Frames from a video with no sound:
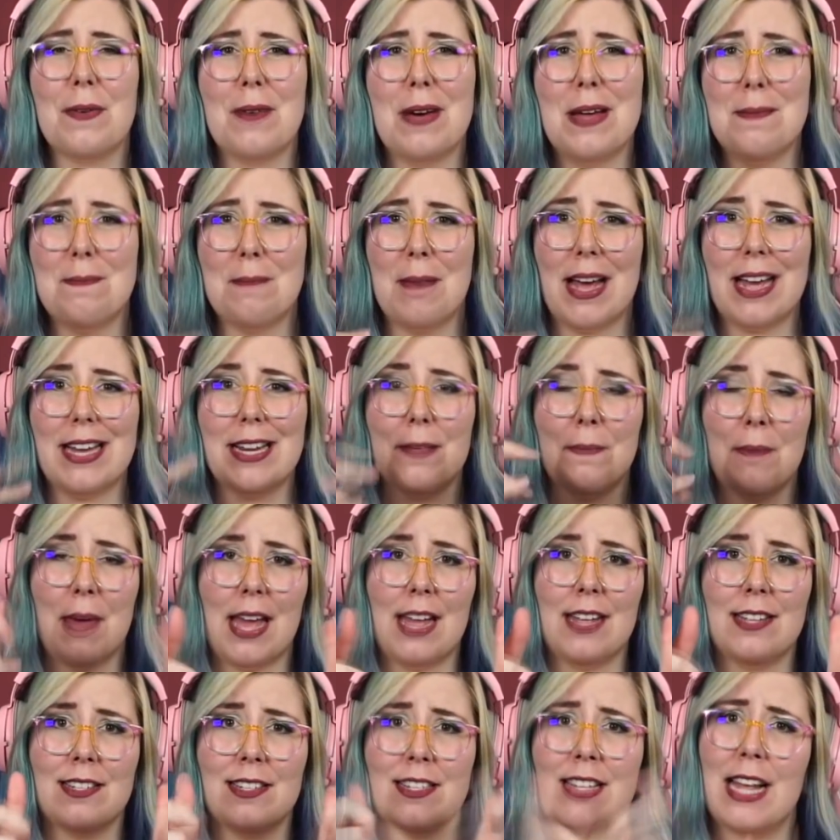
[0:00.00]
everyone. My name
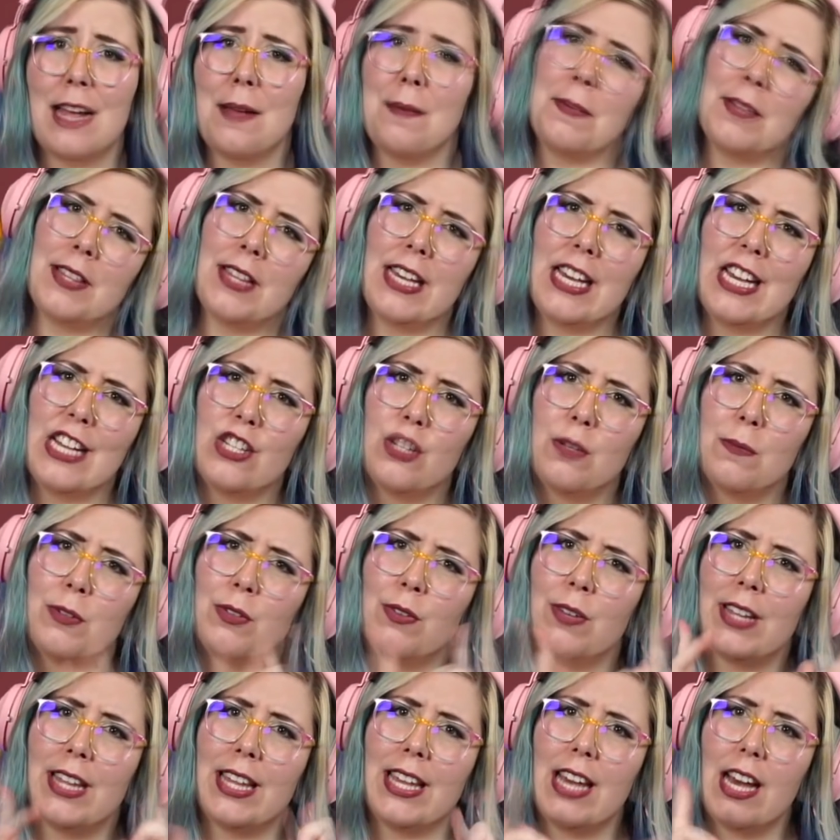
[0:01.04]
is Zamber. Thank you guys so much
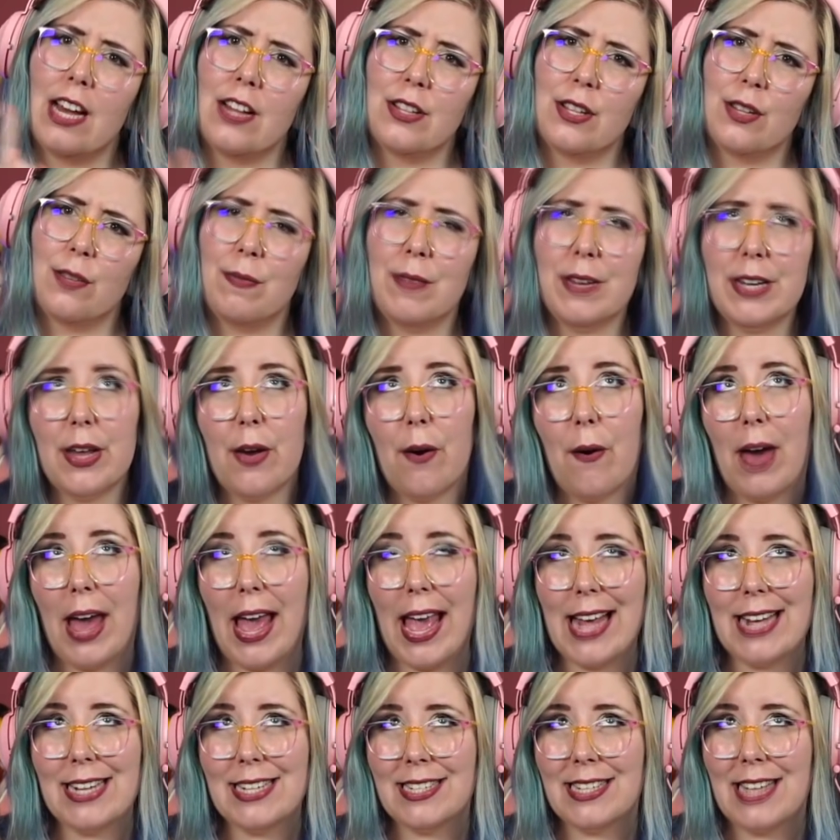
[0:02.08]
for clicking on this video
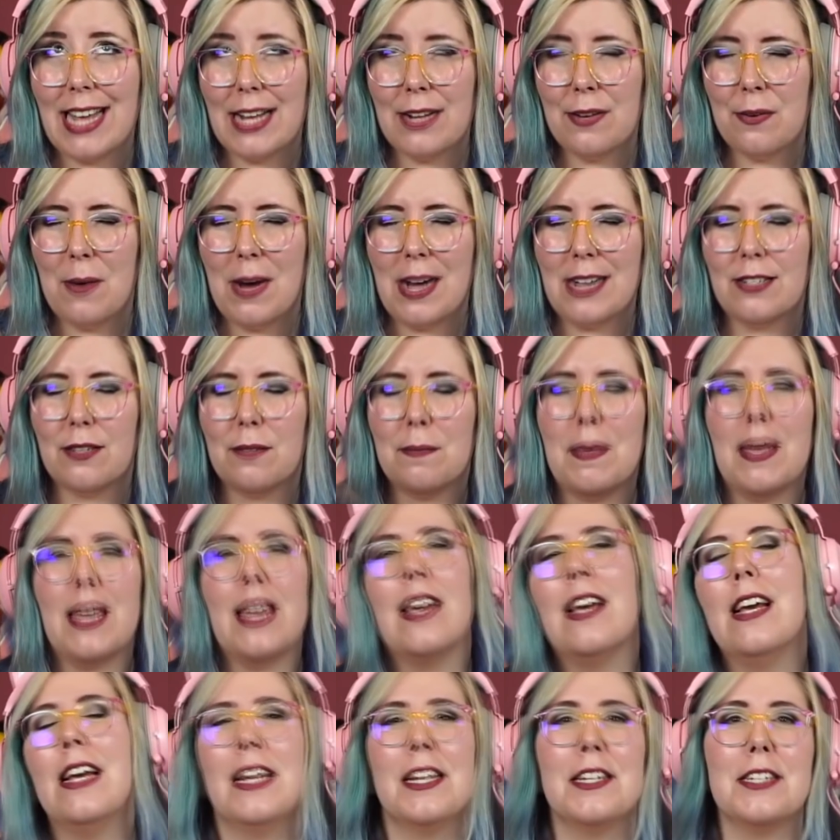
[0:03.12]
and deciding to watch with me.
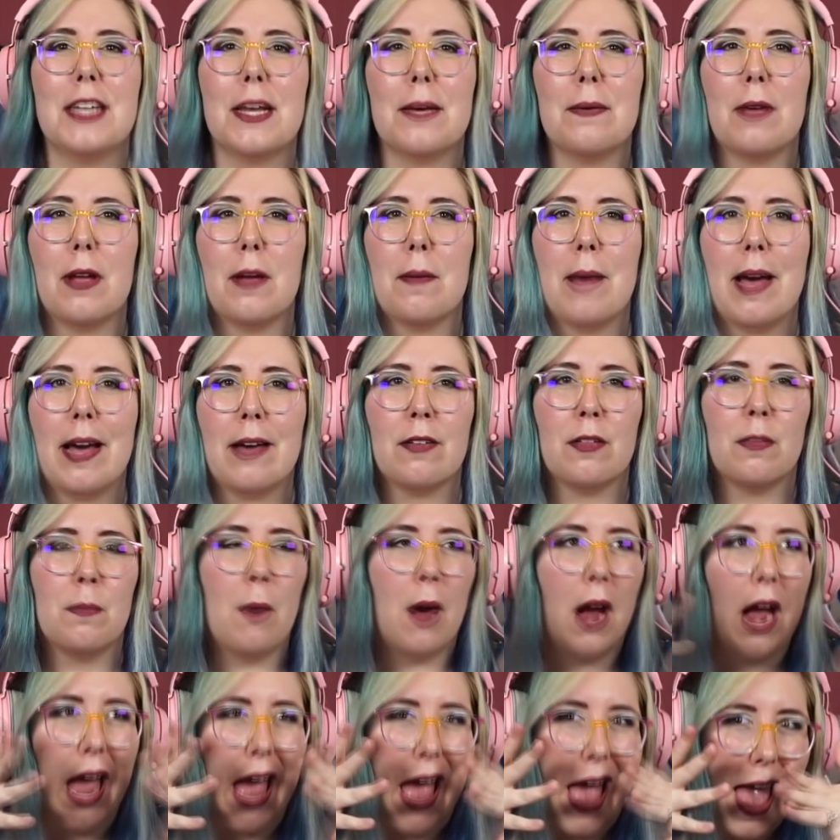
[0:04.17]
Today we are back with
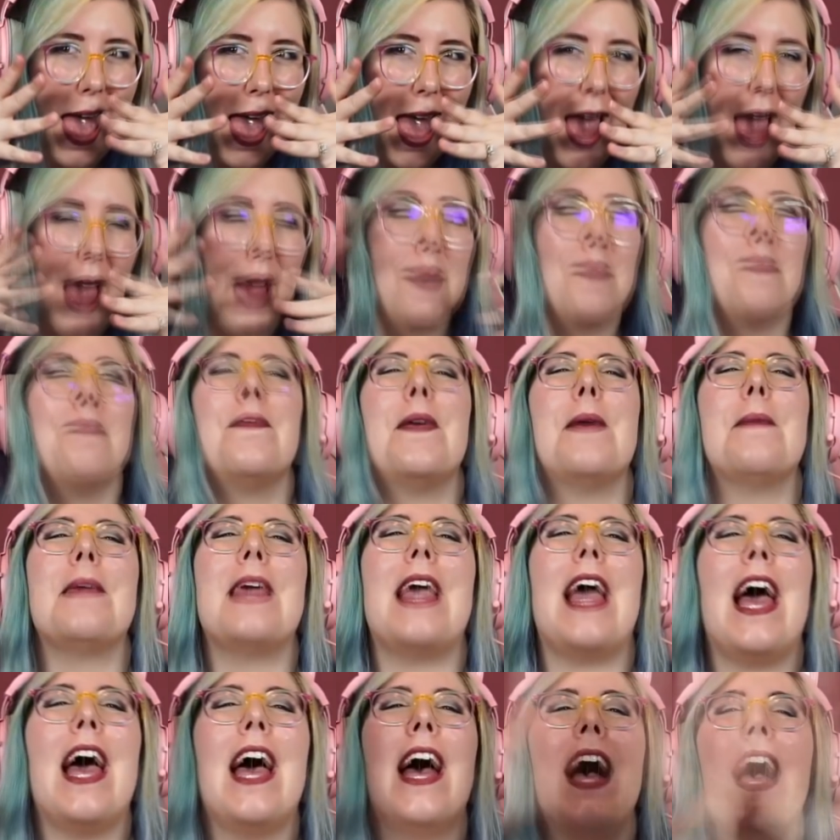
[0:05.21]
more
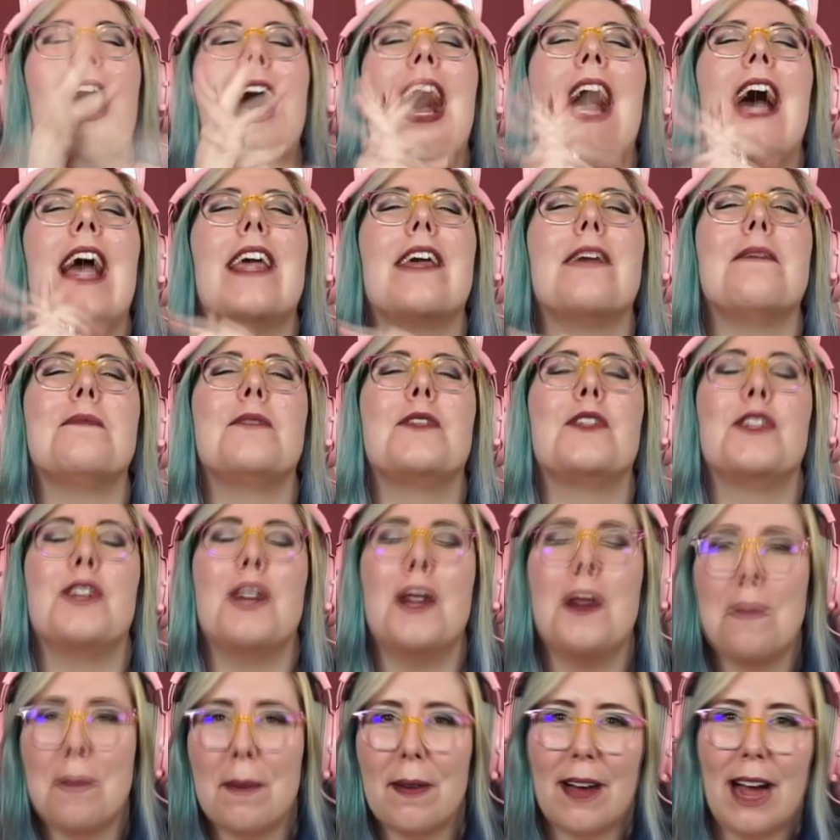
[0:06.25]
Amphibia. I am
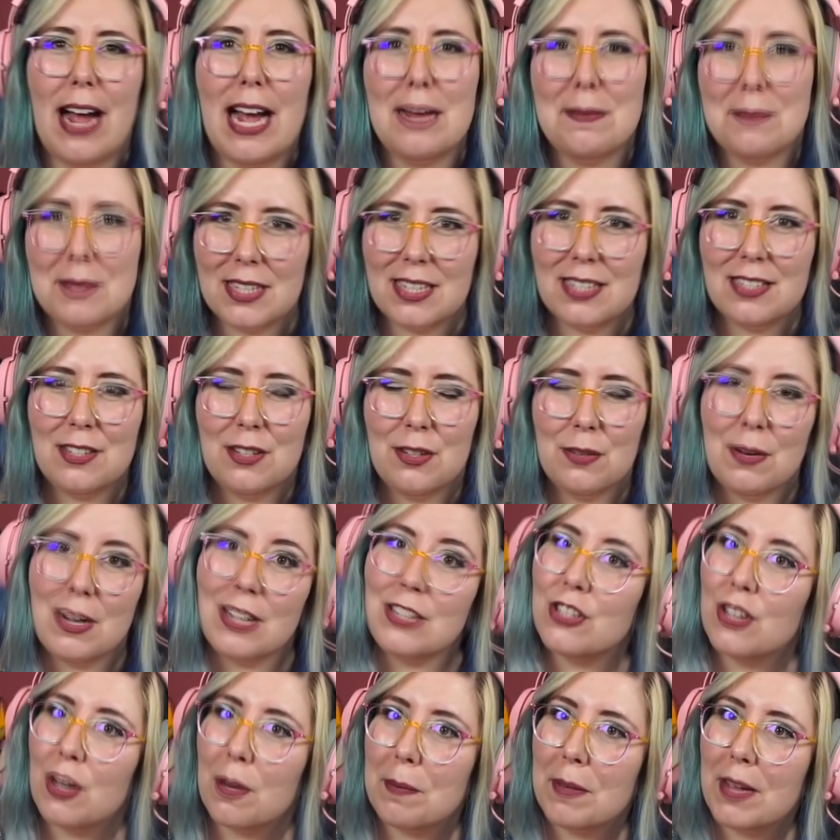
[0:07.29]
super hyped to continue
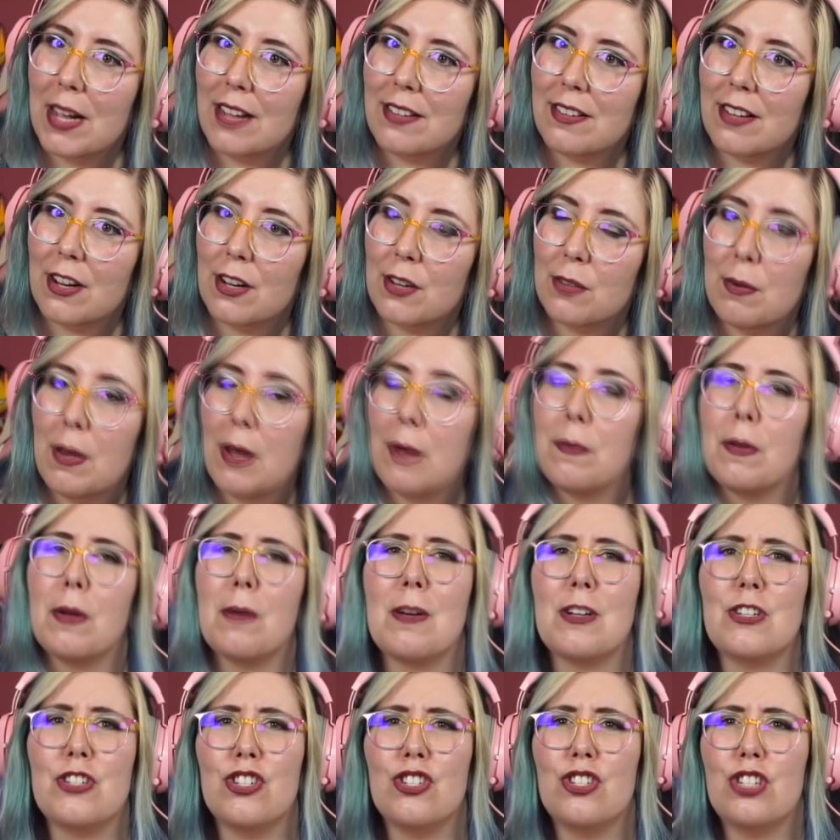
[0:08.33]
watching. Hope you guys are as well. We are
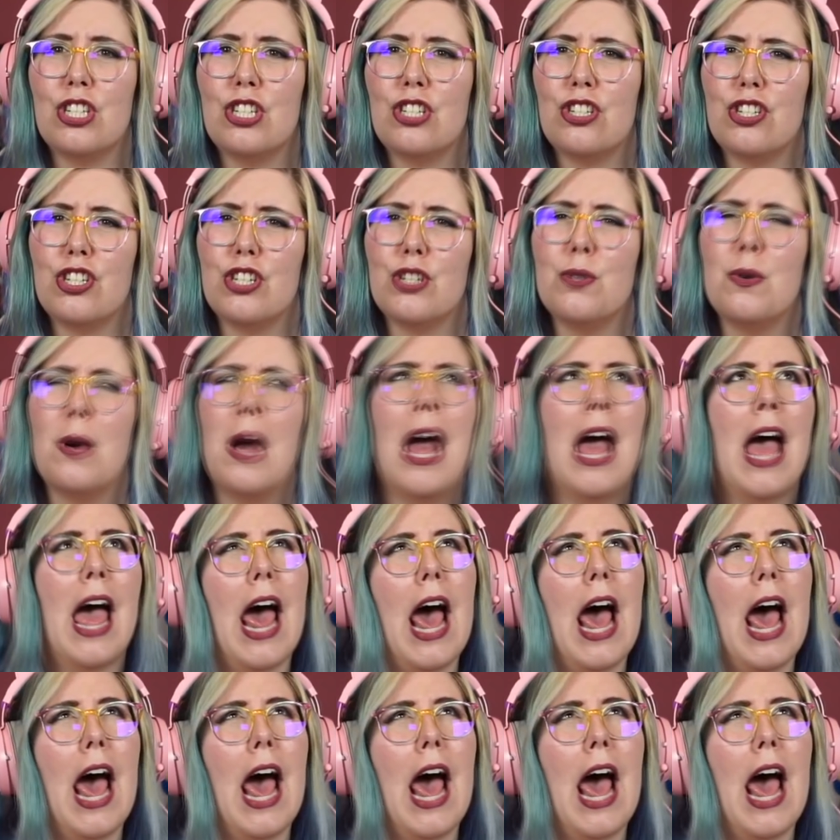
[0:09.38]
watching Season 2,